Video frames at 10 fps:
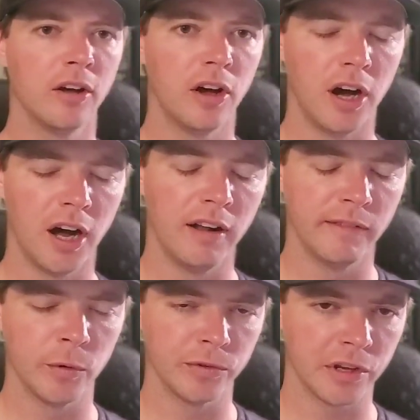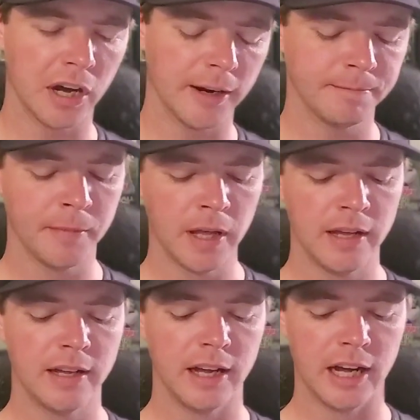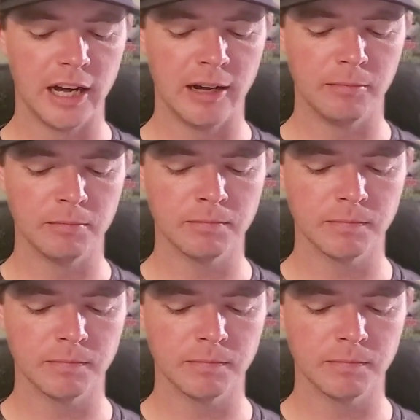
all of it was gone. A